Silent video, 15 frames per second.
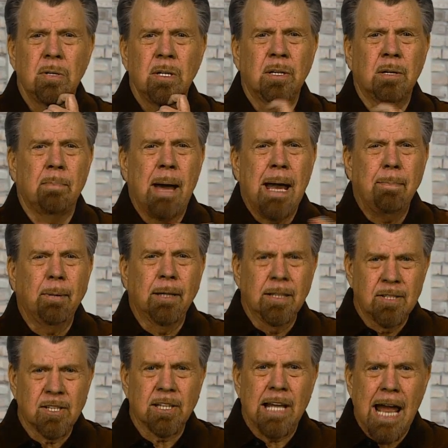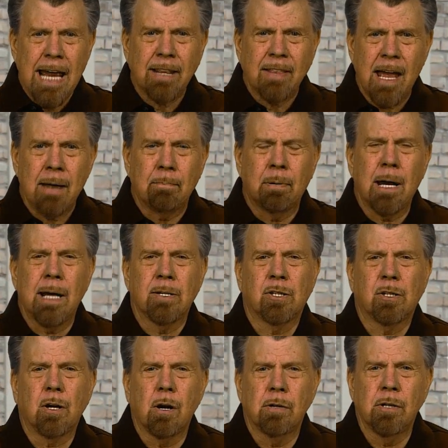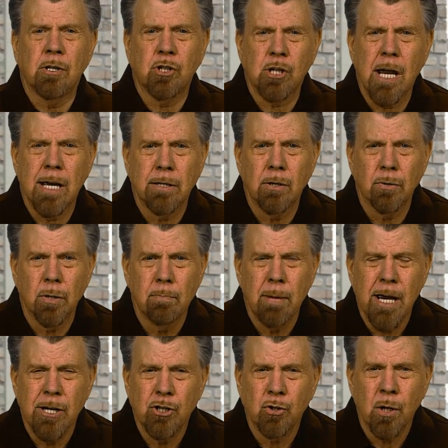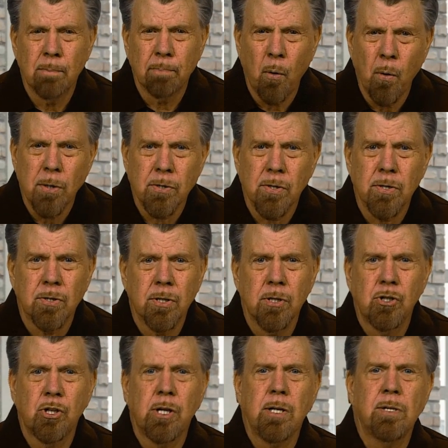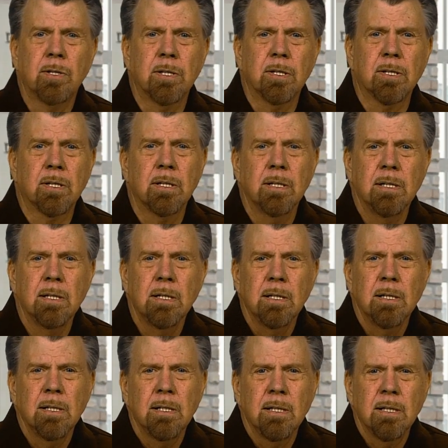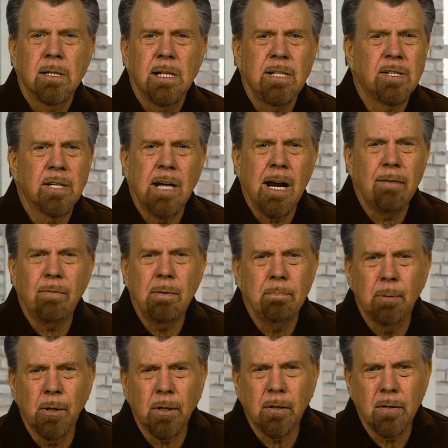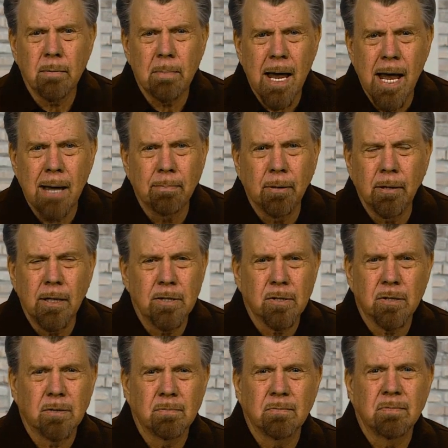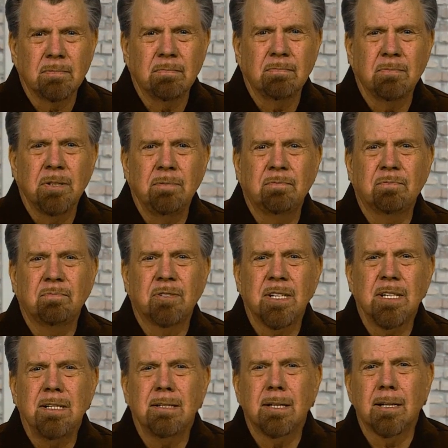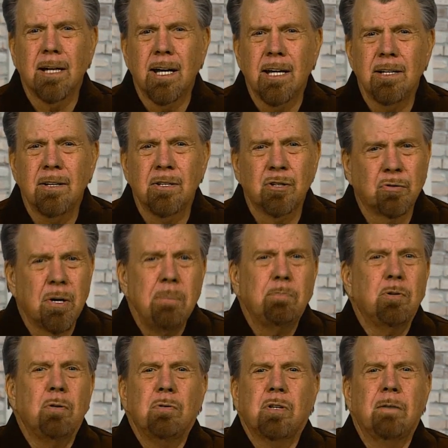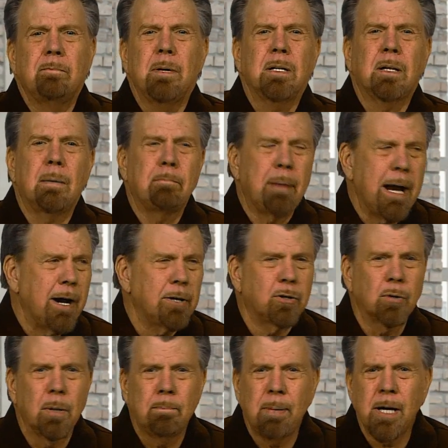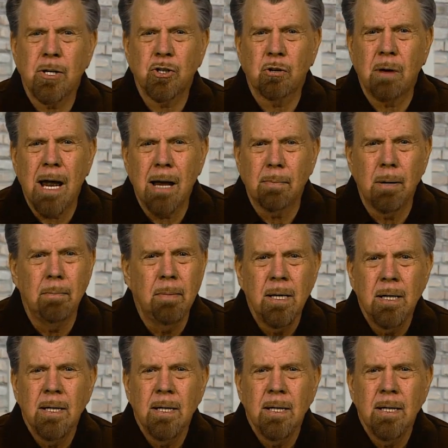The Bible is like that bright star that shined on the manger. It points us to Jesus. He's in every book of the Bible, as we've seen today. The scriptures have been compared to a picture album.